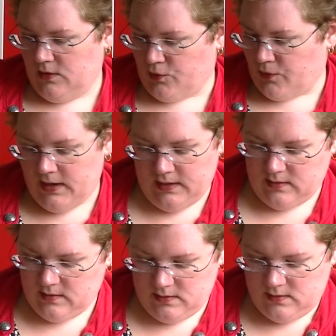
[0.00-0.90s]
great
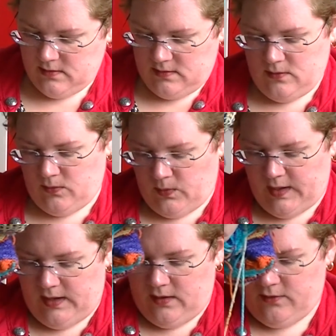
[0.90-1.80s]

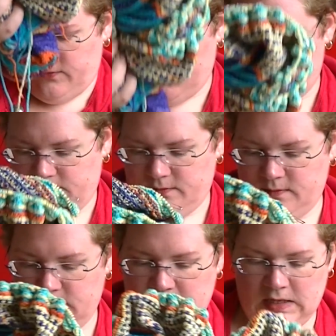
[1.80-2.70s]
way of, of
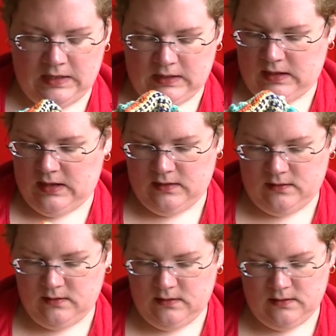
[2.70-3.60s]
knitting and